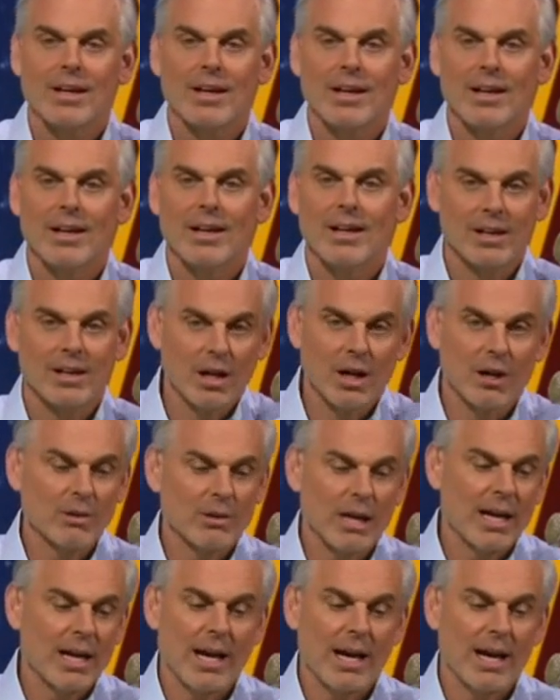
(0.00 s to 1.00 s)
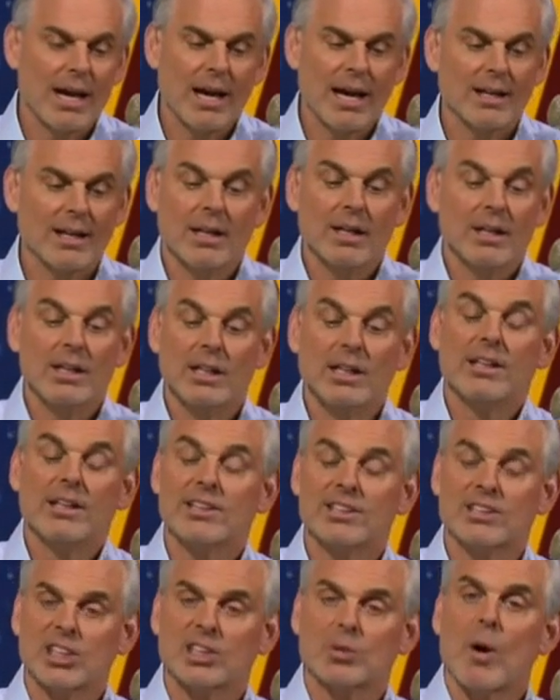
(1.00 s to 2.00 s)
You know, and
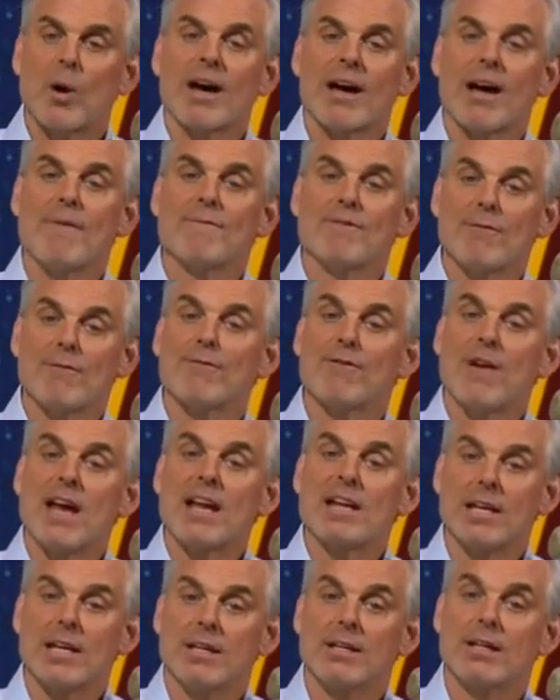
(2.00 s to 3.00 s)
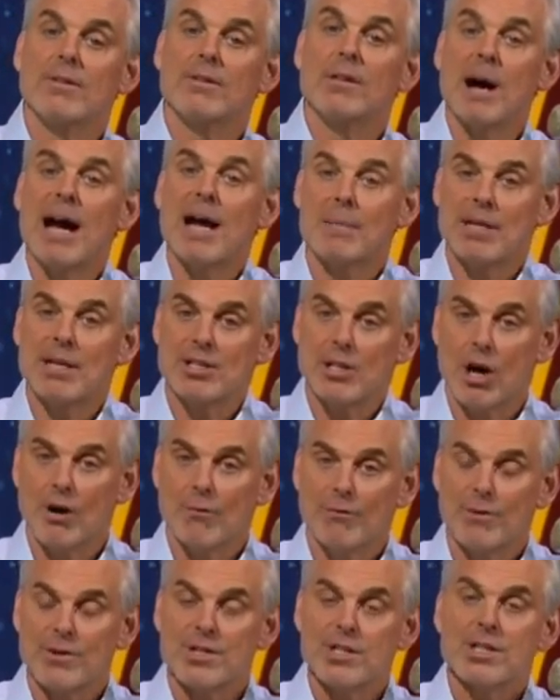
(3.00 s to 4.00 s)
this is why I've defended the Miami
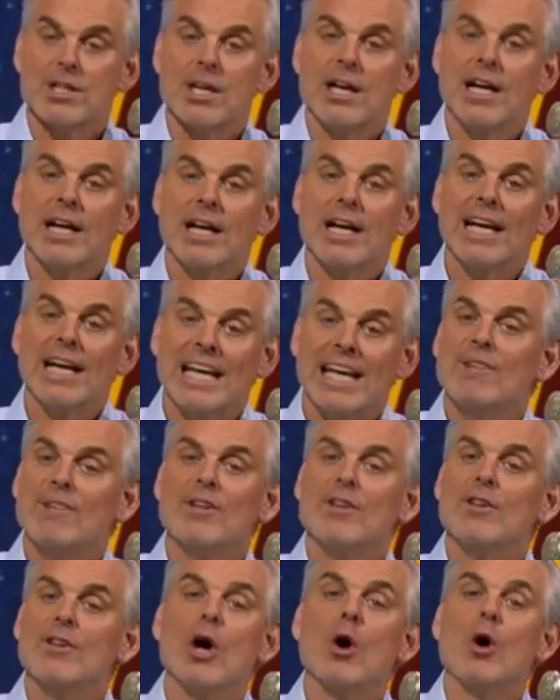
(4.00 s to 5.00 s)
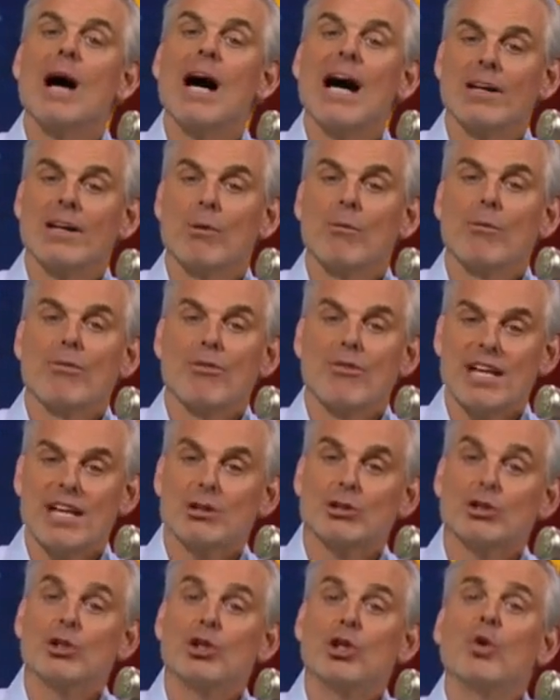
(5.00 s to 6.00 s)
Dolphins. Even though I don't
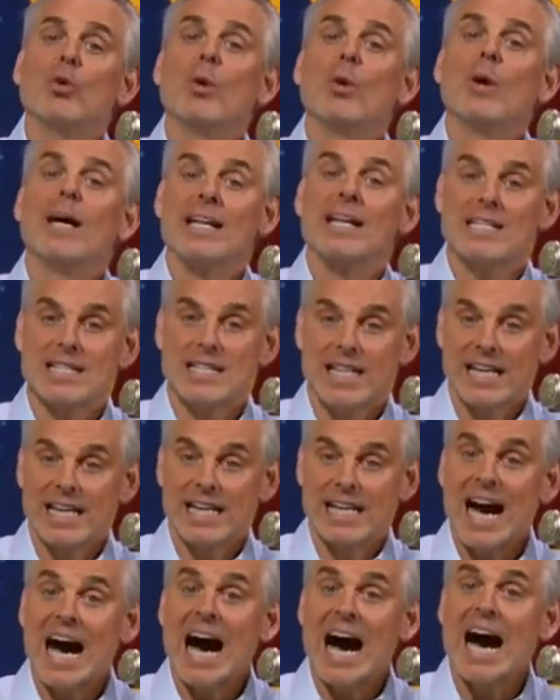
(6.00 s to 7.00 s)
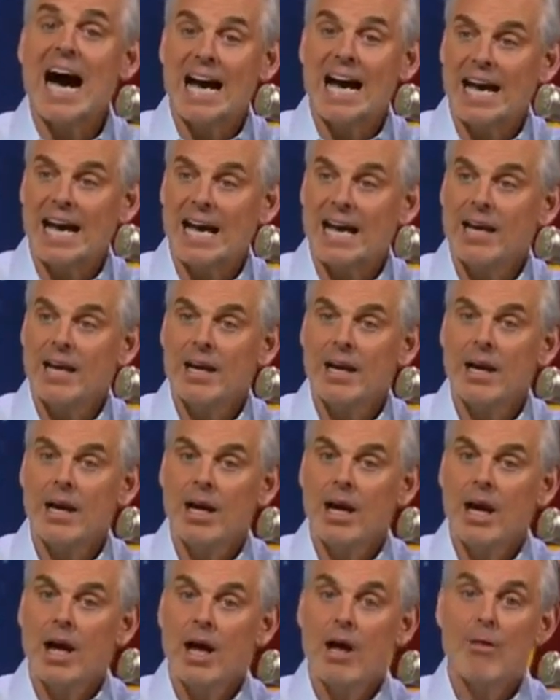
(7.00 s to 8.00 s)
think Tua is the guy,
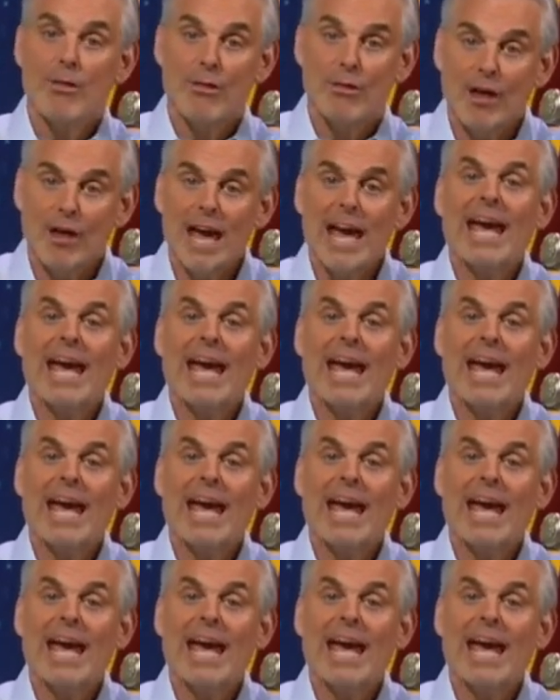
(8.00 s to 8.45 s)
they